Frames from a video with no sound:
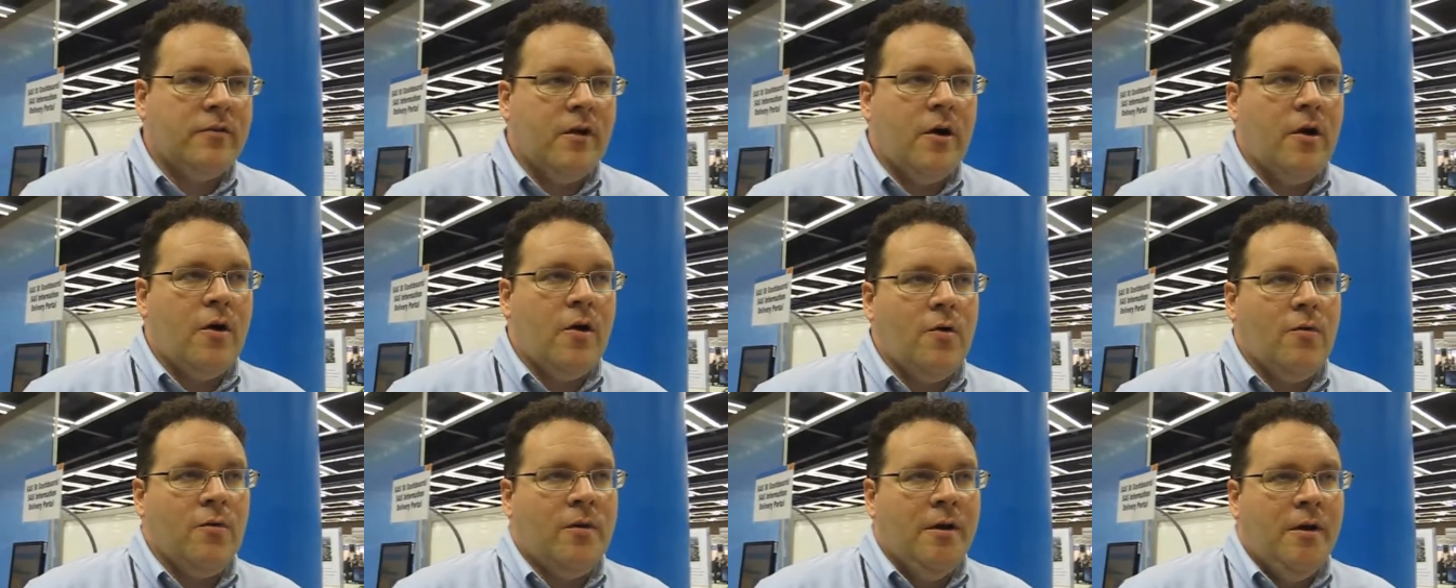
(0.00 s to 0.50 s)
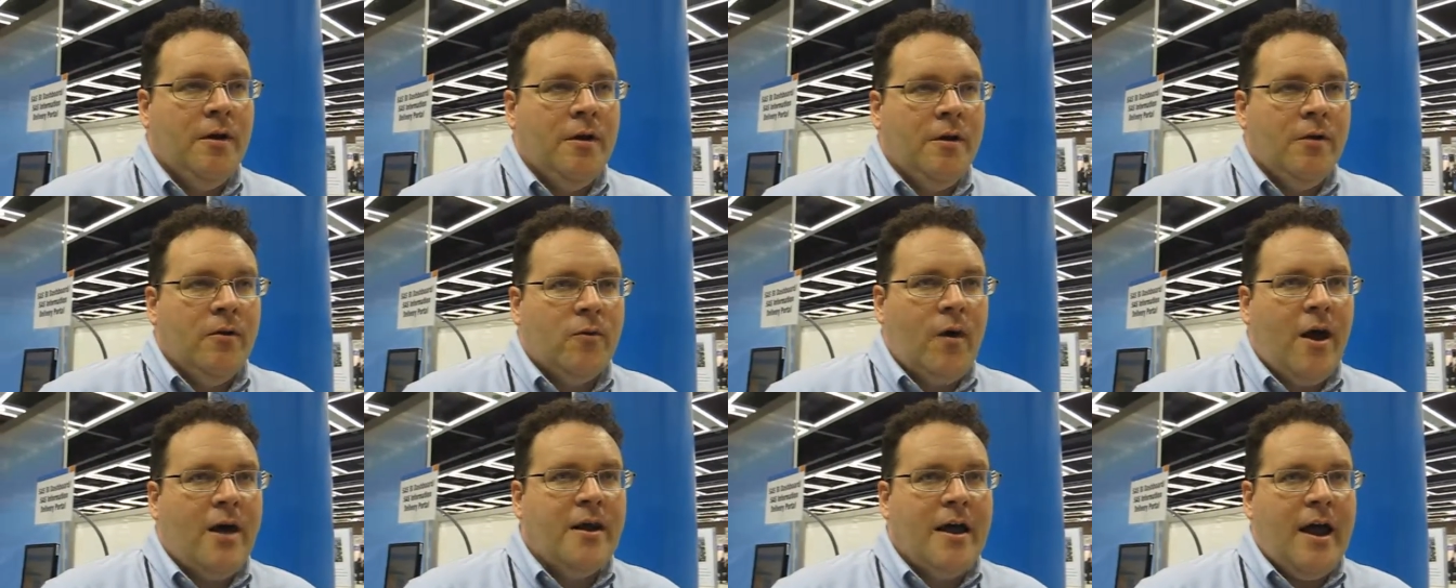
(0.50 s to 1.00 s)
So
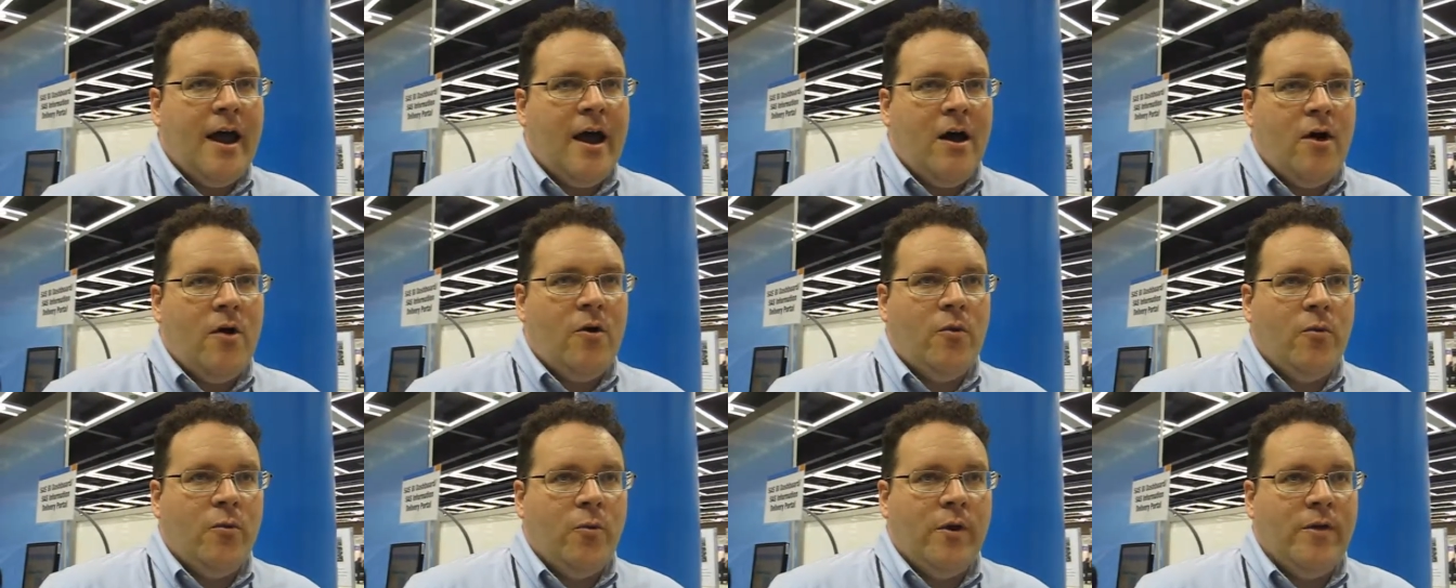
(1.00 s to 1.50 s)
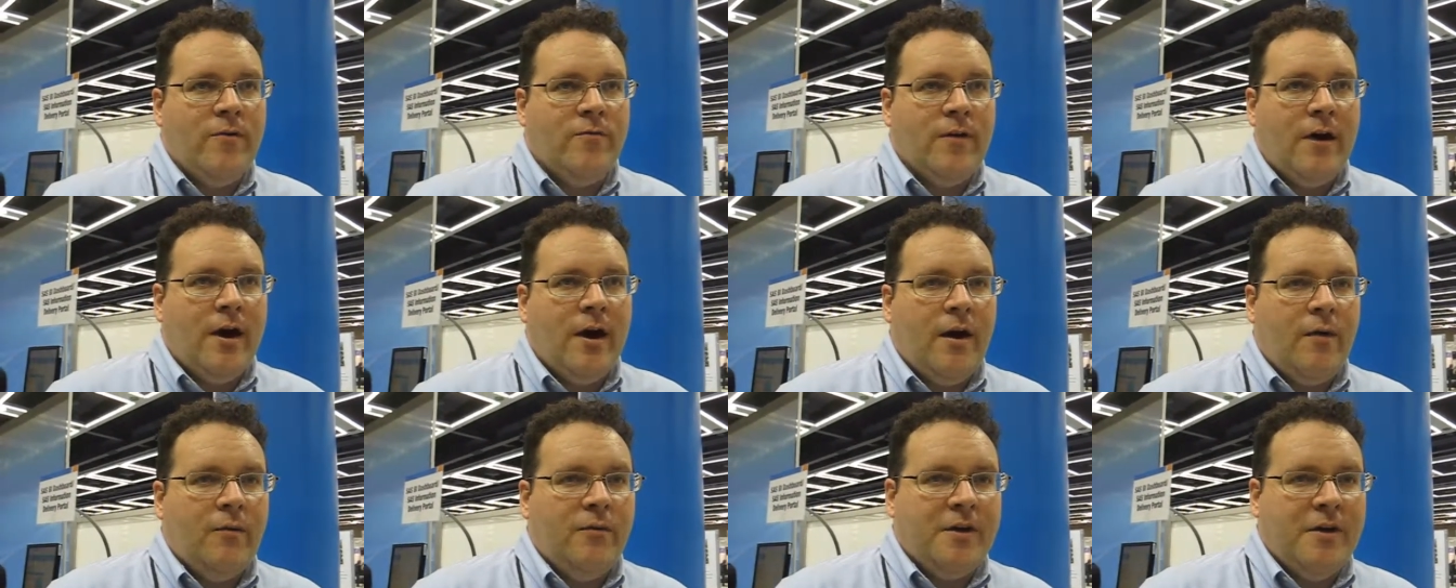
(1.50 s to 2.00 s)
right now we've
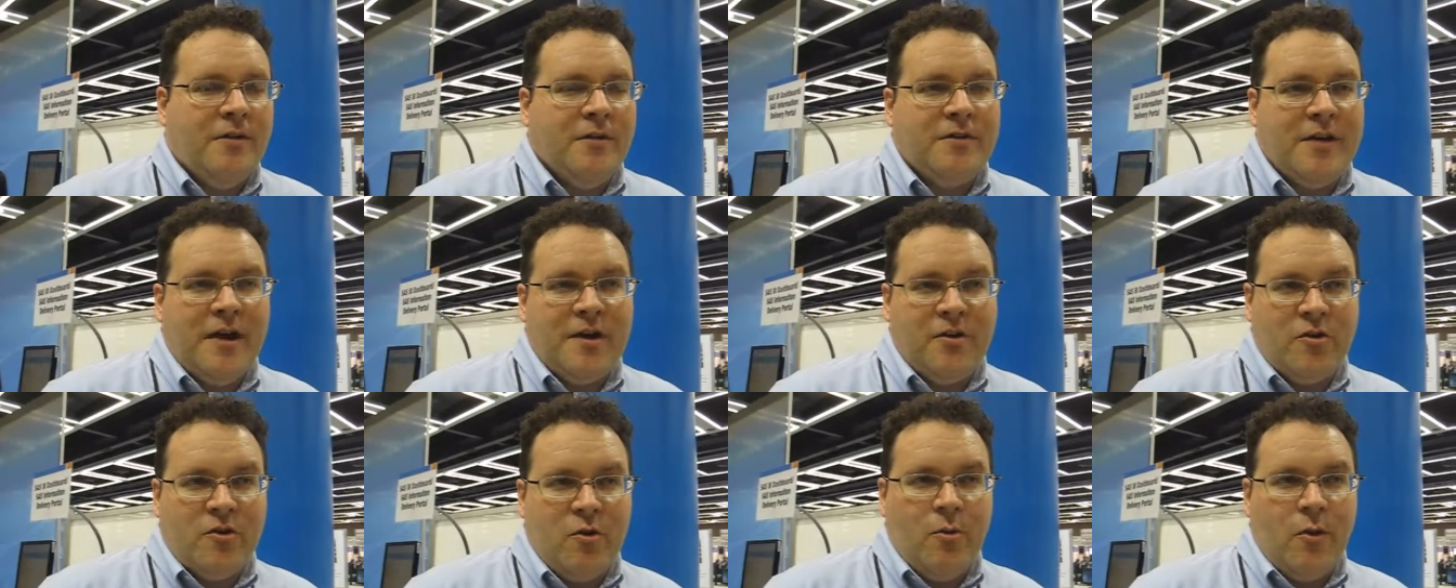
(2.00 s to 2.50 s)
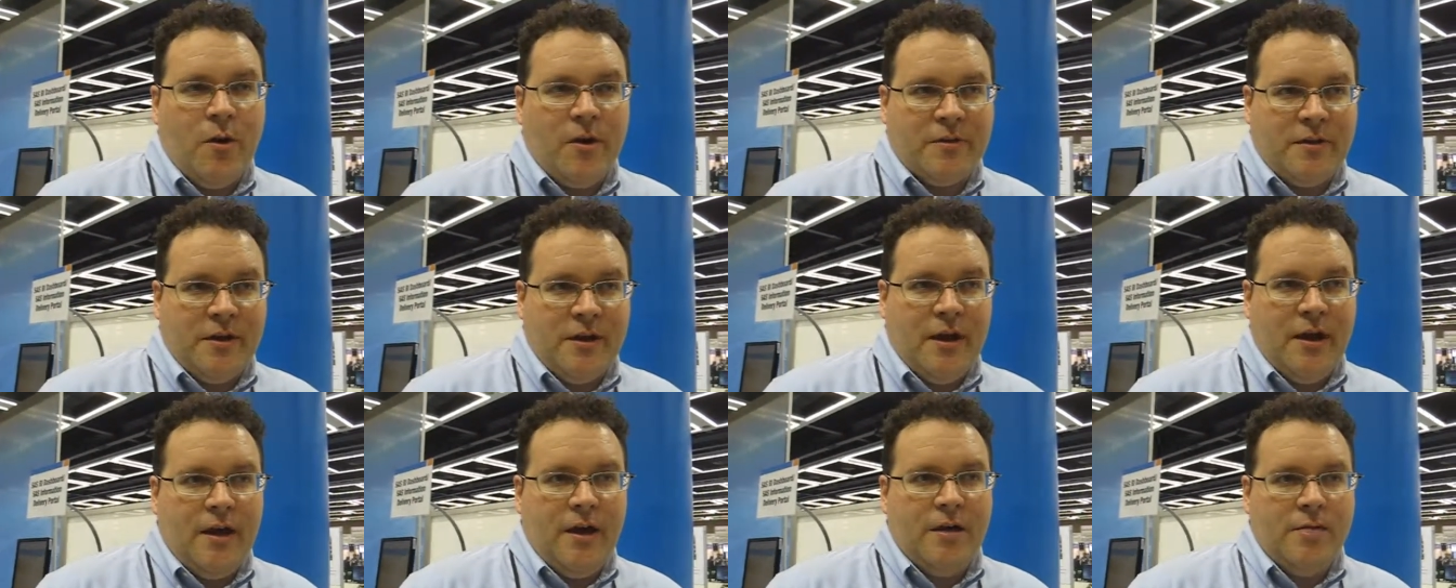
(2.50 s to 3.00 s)
done the technical work
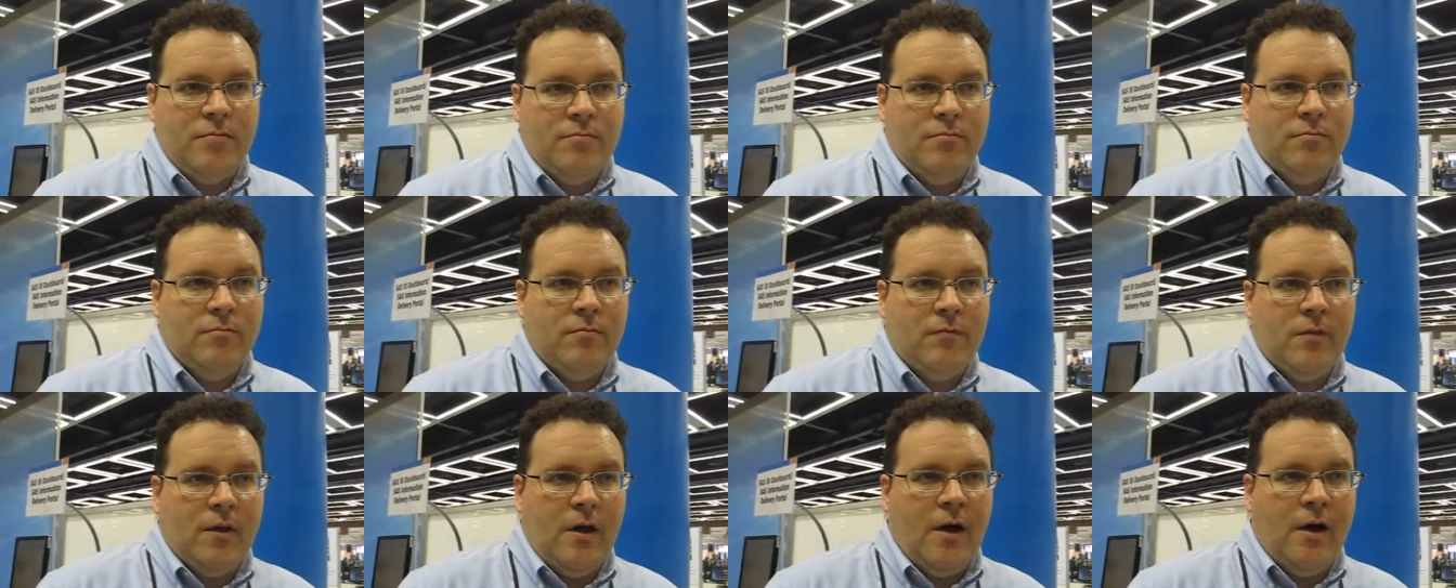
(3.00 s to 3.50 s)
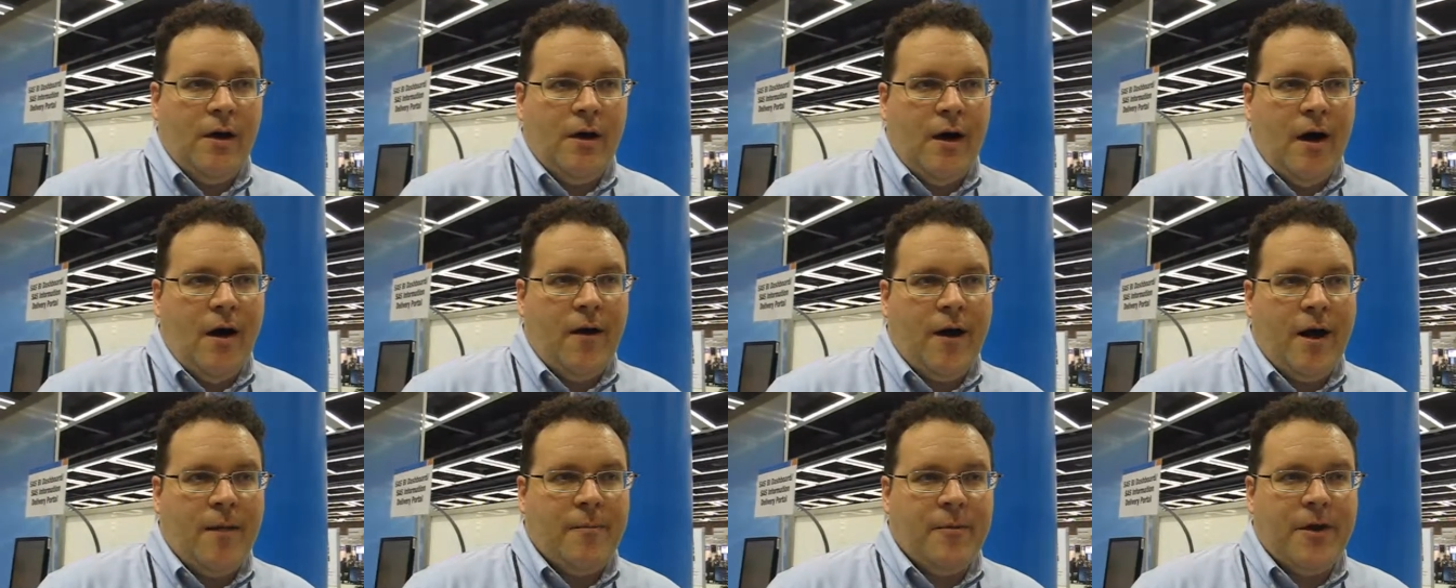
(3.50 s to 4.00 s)
to get
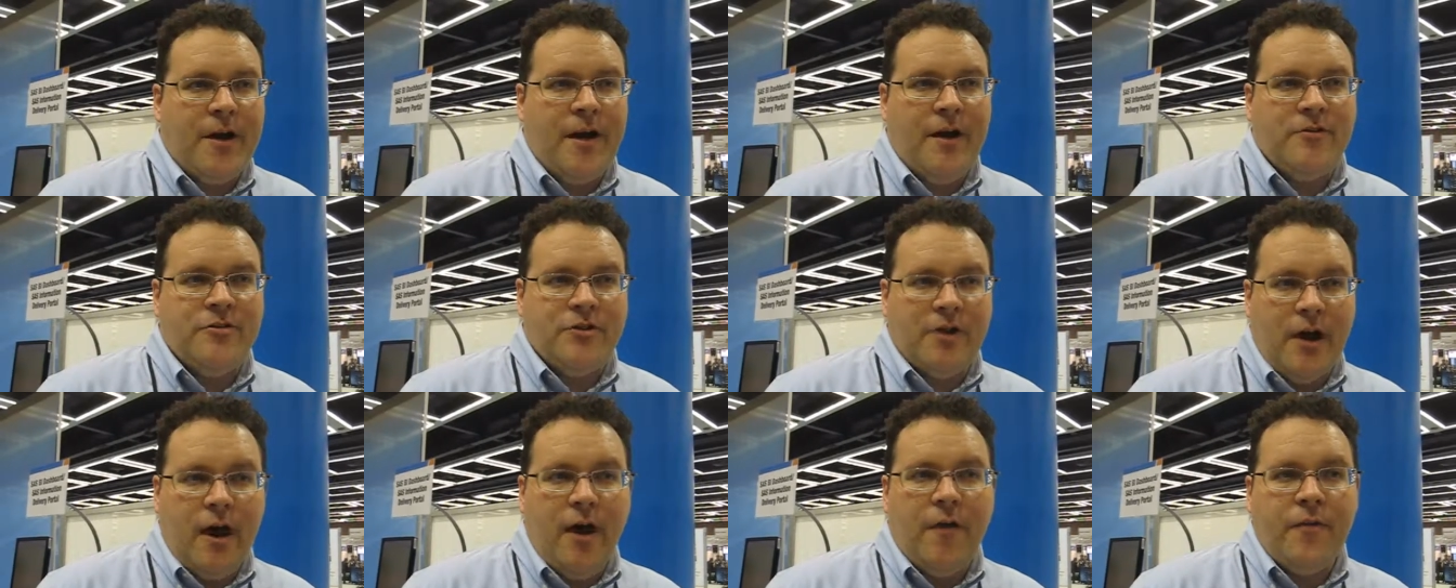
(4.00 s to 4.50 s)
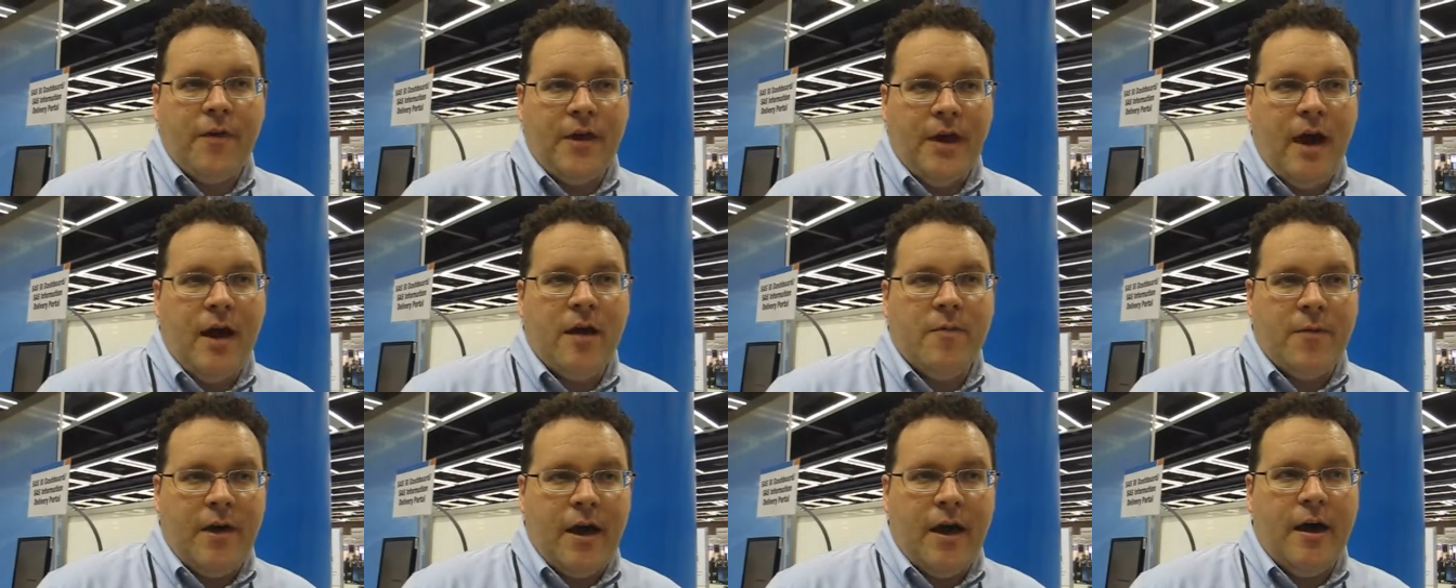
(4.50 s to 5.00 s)
our application on the
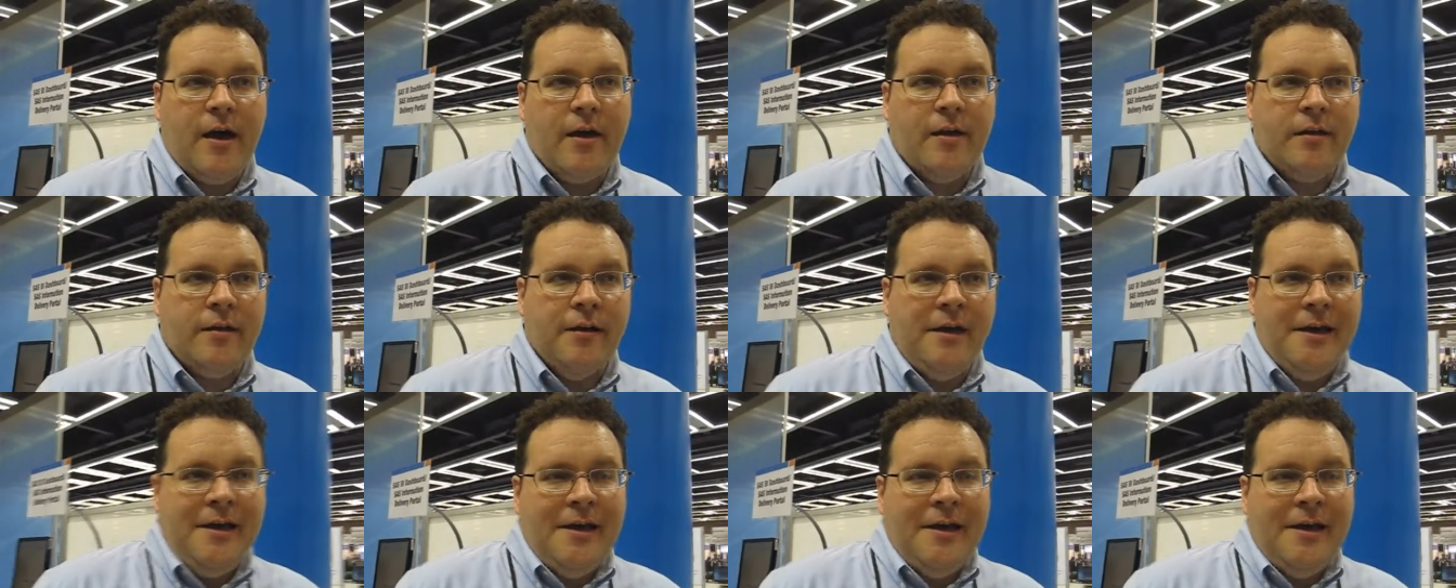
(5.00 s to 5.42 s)
iPad,